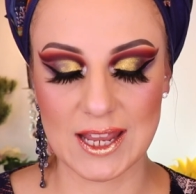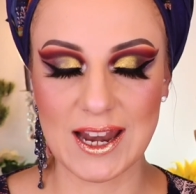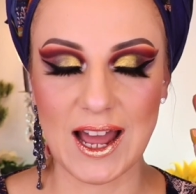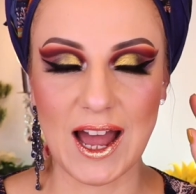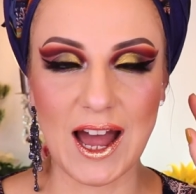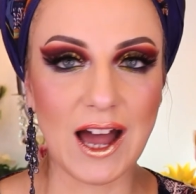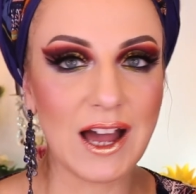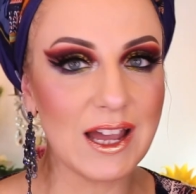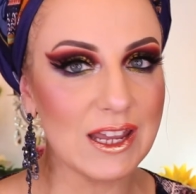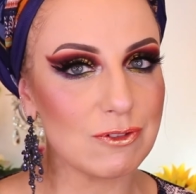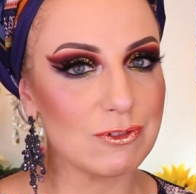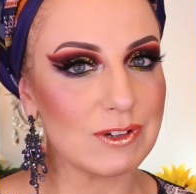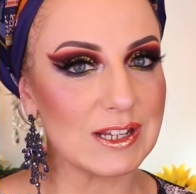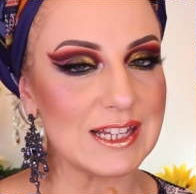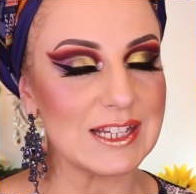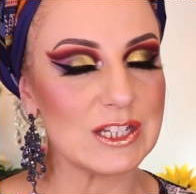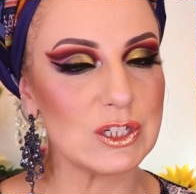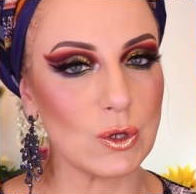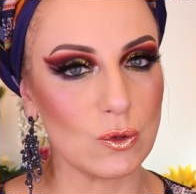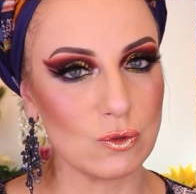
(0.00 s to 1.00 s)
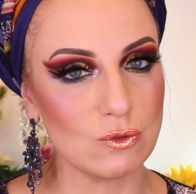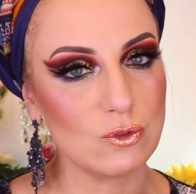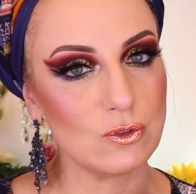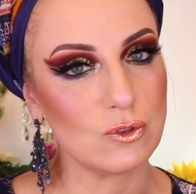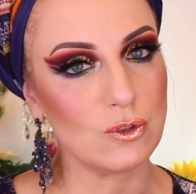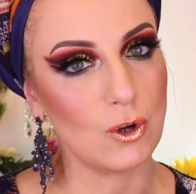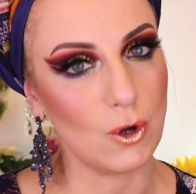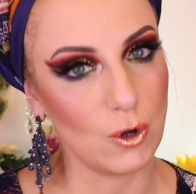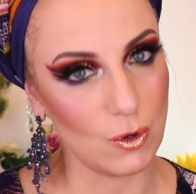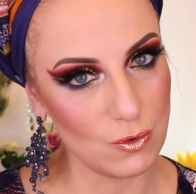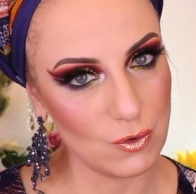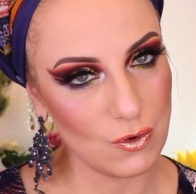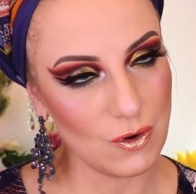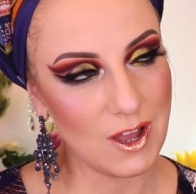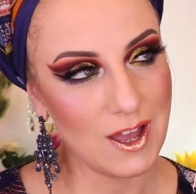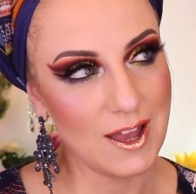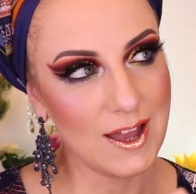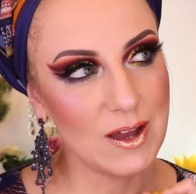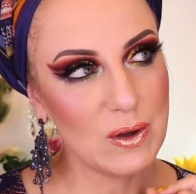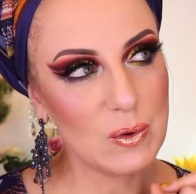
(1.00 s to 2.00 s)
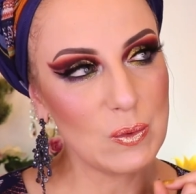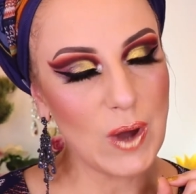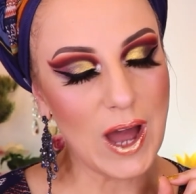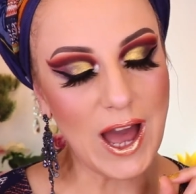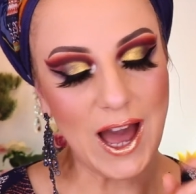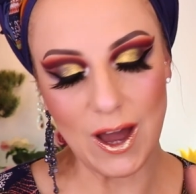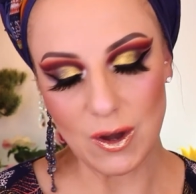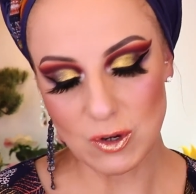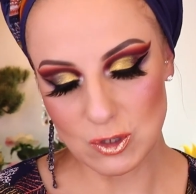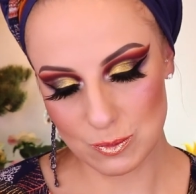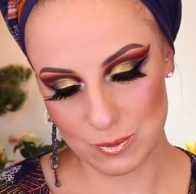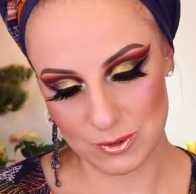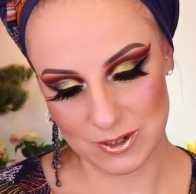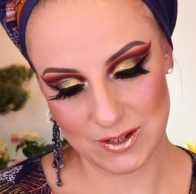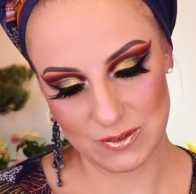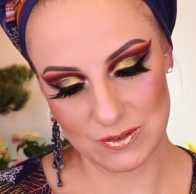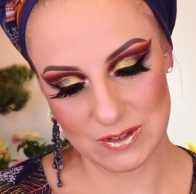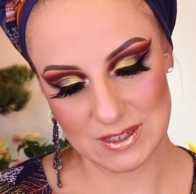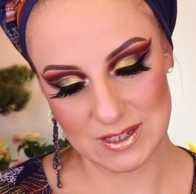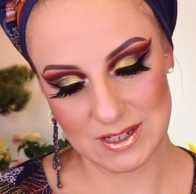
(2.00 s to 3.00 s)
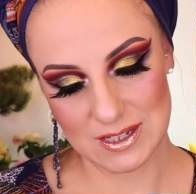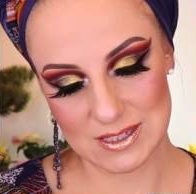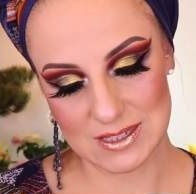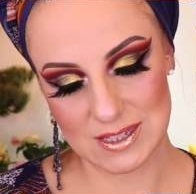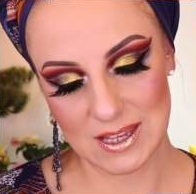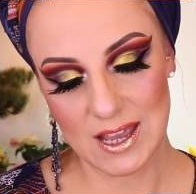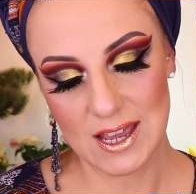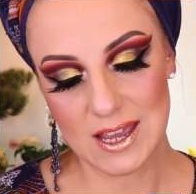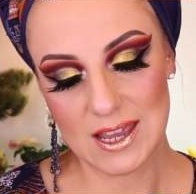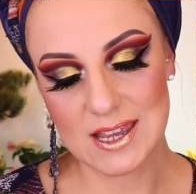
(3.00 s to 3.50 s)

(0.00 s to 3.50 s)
and I really don't know how to pronounce this.